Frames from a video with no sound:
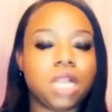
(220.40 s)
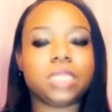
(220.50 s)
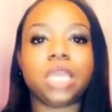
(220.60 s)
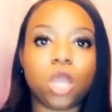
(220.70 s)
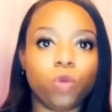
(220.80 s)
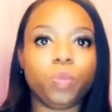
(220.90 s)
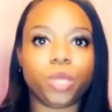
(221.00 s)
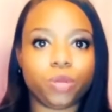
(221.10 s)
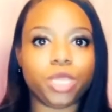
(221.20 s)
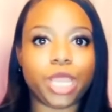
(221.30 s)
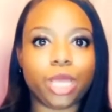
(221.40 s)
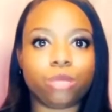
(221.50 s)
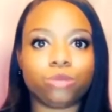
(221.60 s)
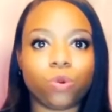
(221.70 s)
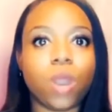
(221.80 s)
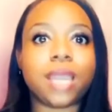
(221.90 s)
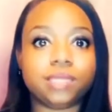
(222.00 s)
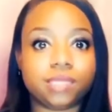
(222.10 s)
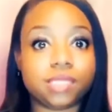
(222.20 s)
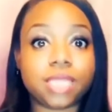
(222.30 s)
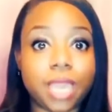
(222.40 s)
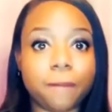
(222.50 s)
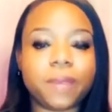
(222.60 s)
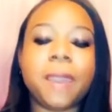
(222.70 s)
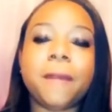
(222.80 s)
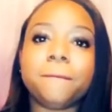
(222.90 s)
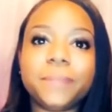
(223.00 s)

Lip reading: knock that whole building down. Quiet as is kept.